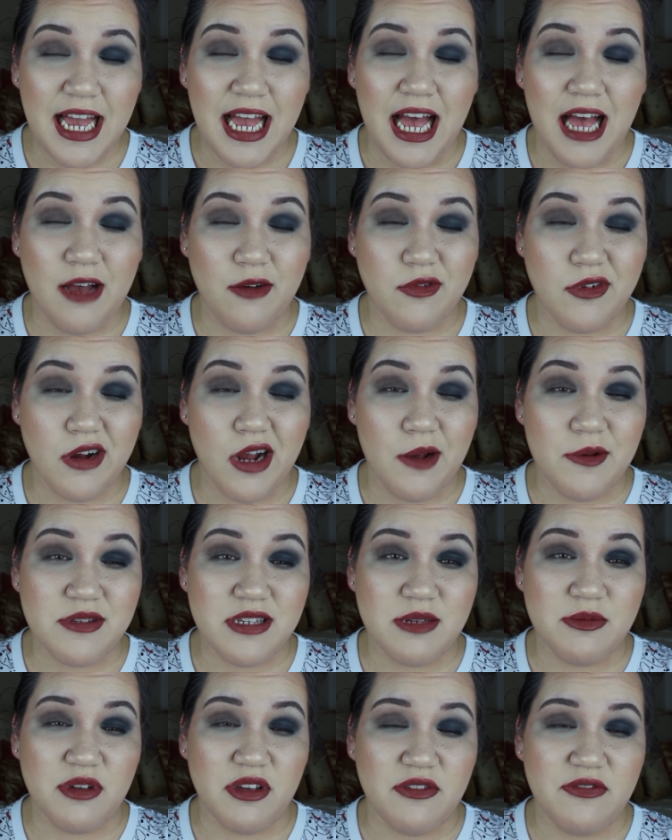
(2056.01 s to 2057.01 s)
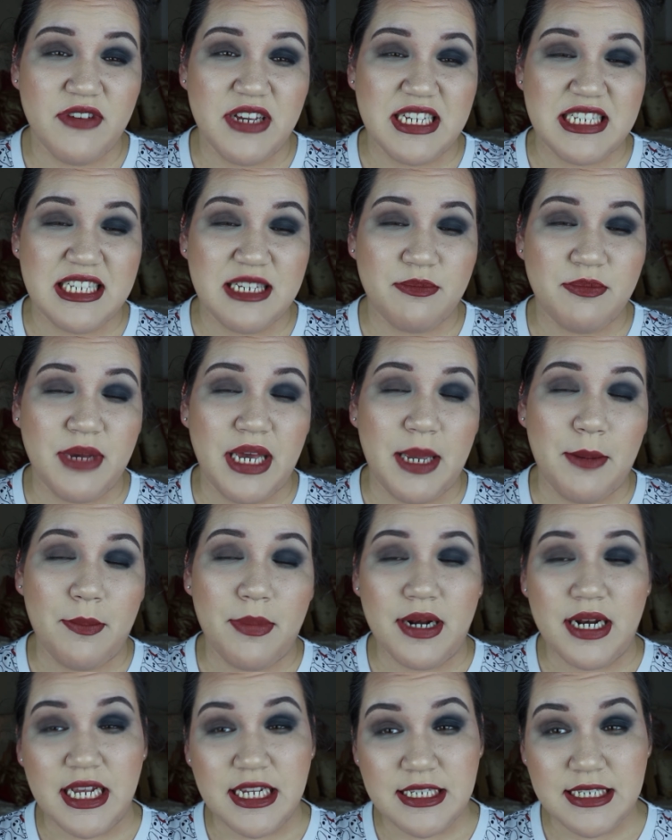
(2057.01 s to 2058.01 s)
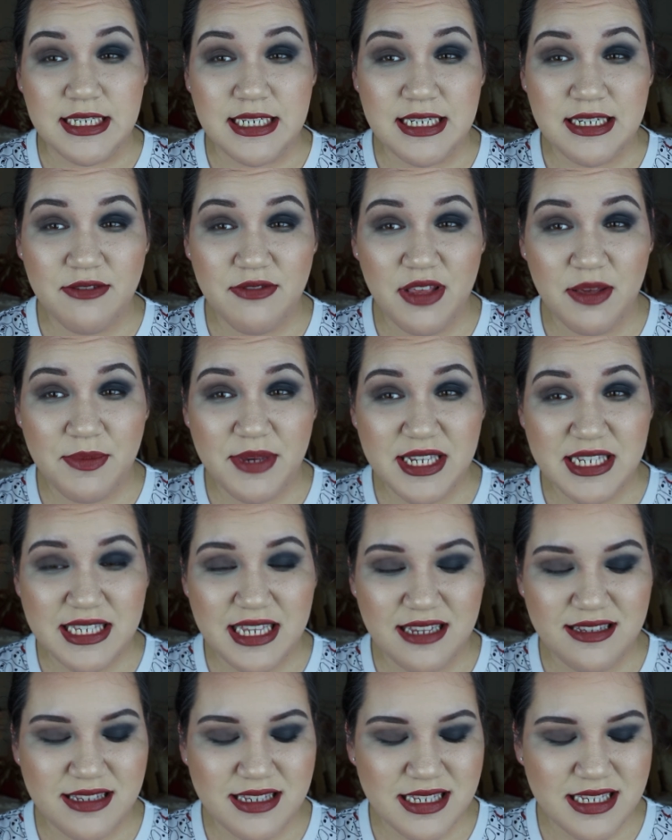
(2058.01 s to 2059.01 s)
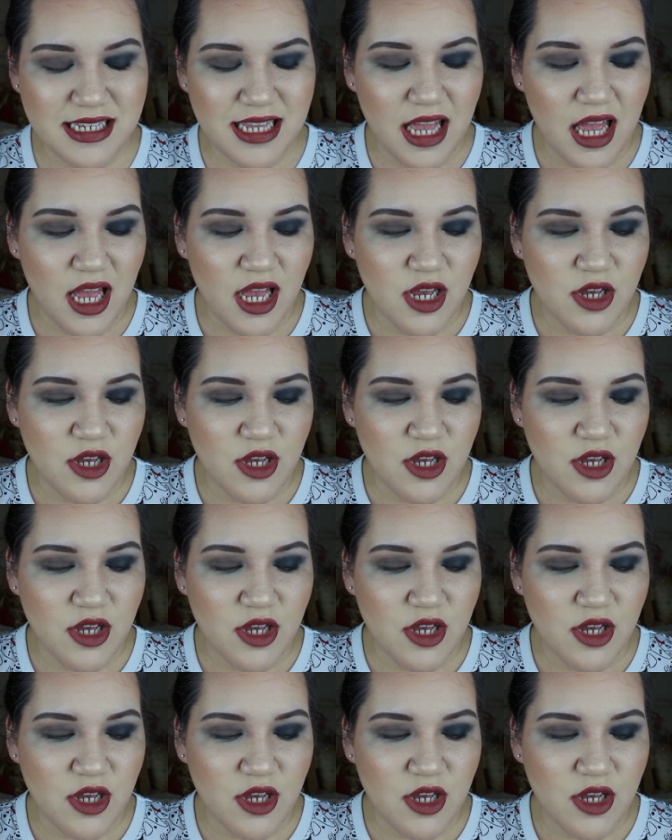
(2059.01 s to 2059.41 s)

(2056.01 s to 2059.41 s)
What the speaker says: However, I was able to fix it by blending, if that makes sense.